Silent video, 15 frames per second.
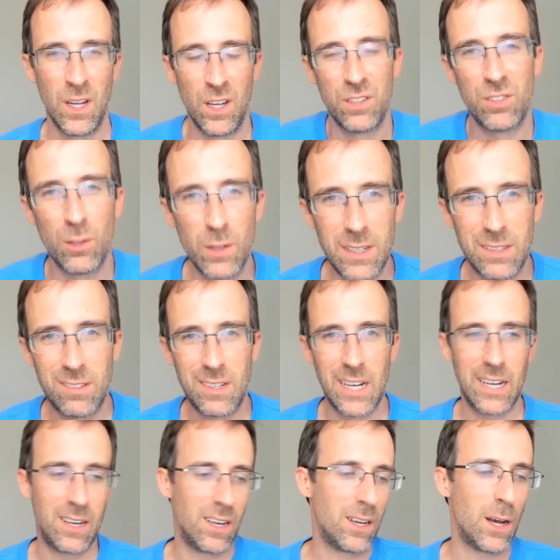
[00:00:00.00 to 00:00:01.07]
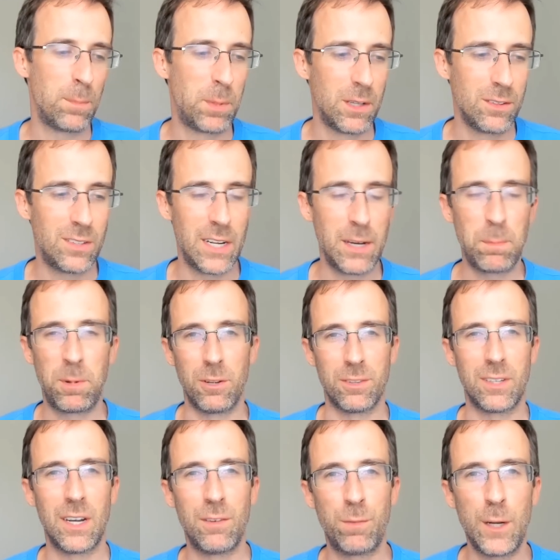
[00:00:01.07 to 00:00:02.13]
So let's take a couple
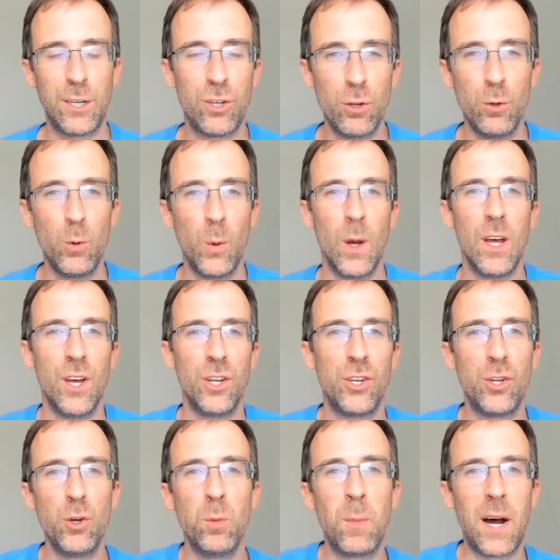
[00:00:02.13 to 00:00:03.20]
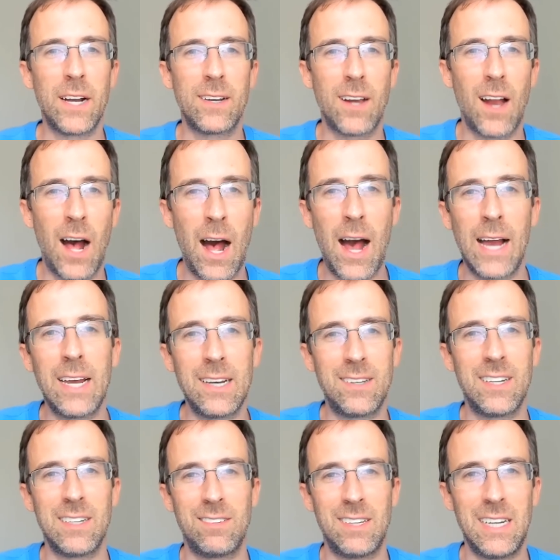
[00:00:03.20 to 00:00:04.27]
examples. If we do too much high
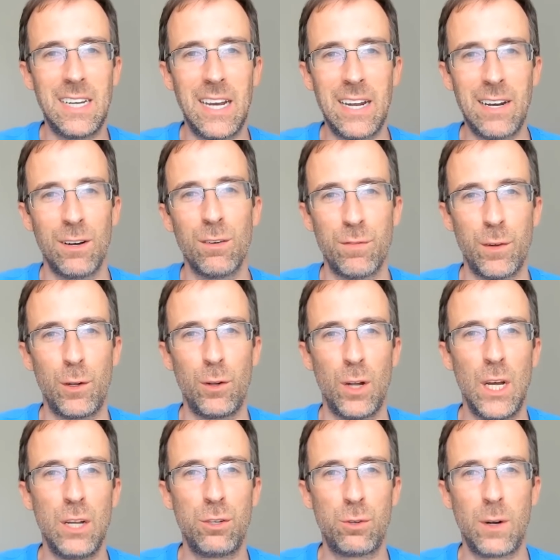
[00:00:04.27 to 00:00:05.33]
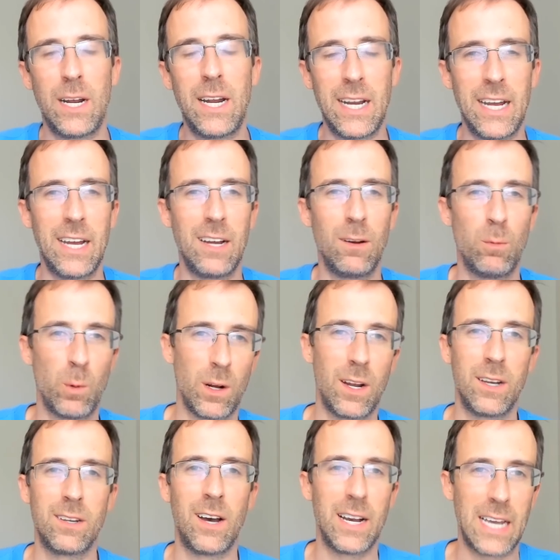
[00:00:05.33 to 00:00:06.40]
intensity interval training. We're
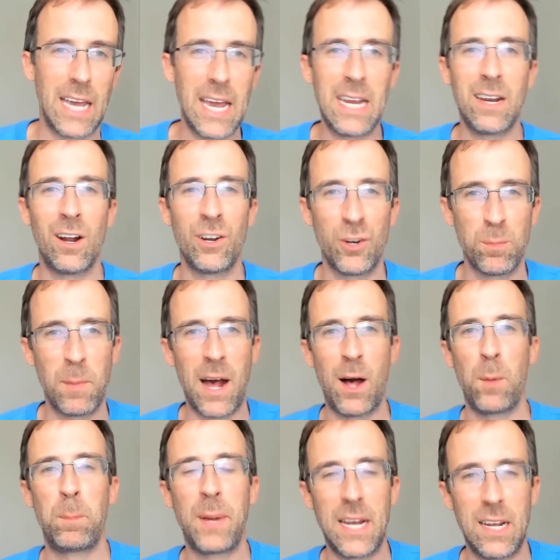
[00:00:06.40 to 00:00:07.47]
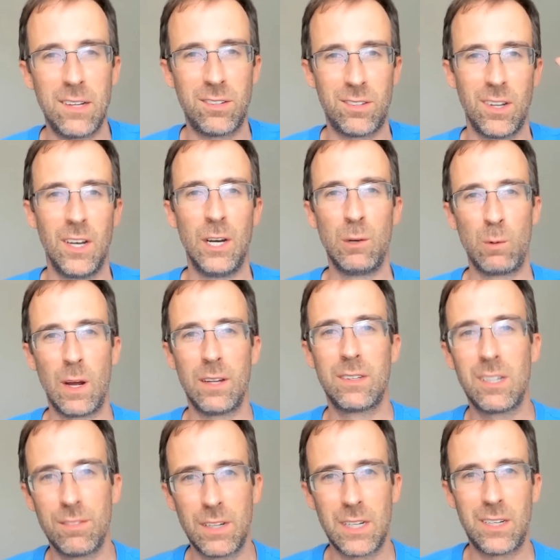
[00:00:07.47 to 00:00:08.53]
going to talk 800 mile pace,
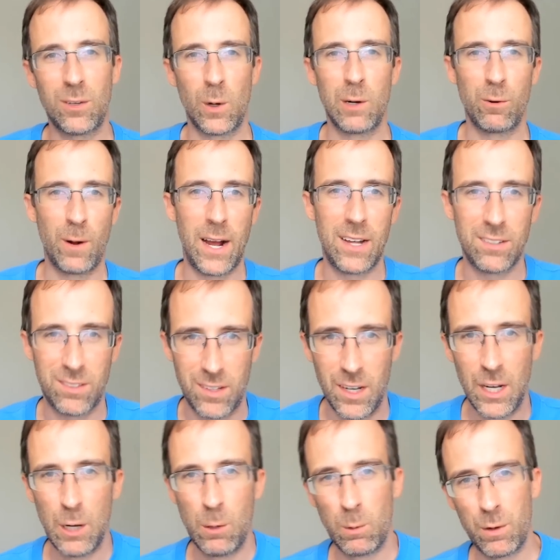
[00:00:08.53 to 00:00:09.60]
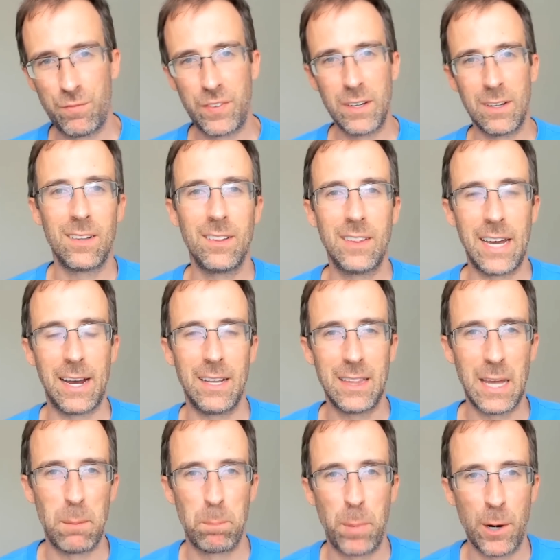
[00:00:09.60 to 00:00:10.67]
relatively short rest. We're feeling that
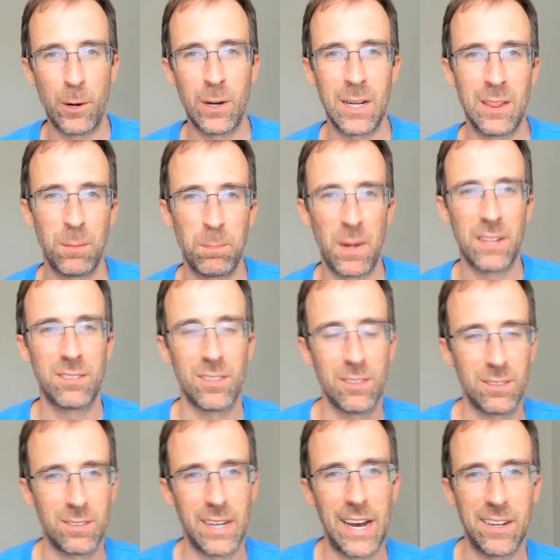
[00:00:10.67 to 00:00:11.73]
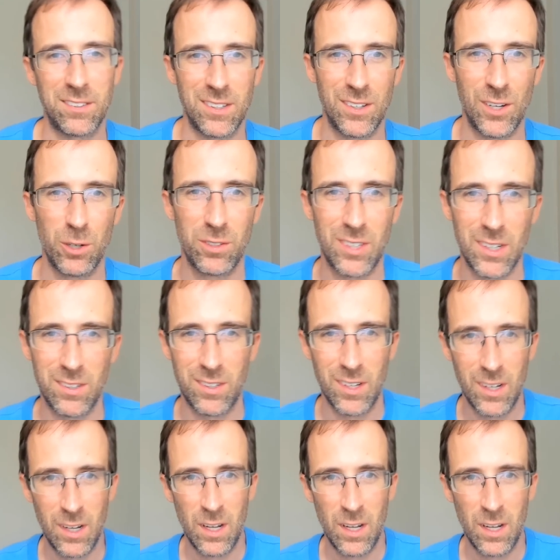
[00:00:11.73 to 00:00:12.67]
that burn in the muscles, the acidosis.